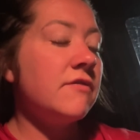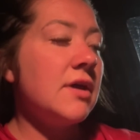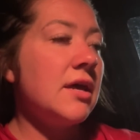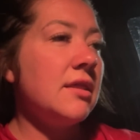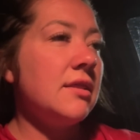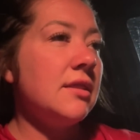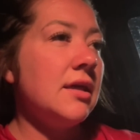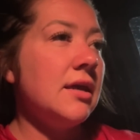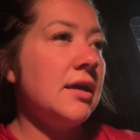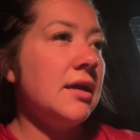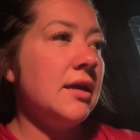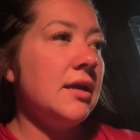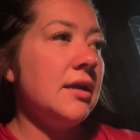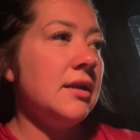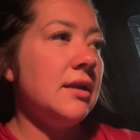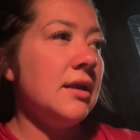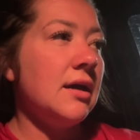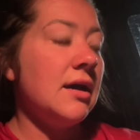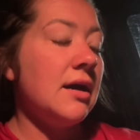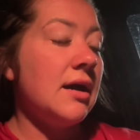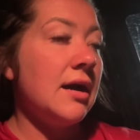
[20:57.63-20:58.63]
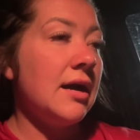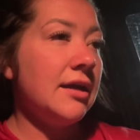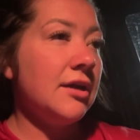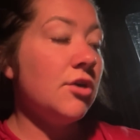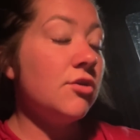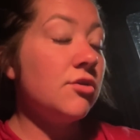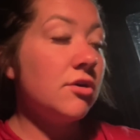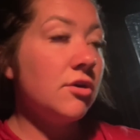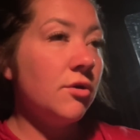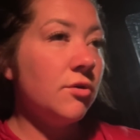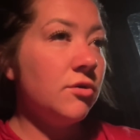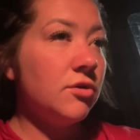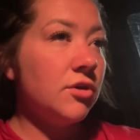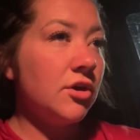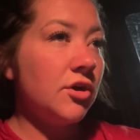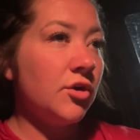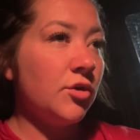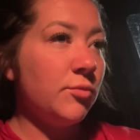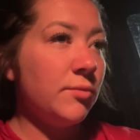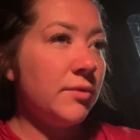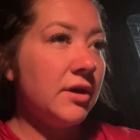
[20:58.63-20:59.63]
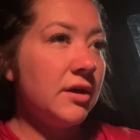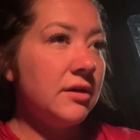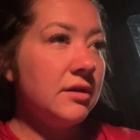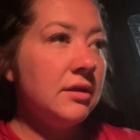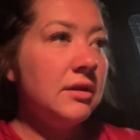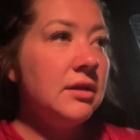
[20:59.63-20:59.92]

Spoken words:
And then I go to Oklahoma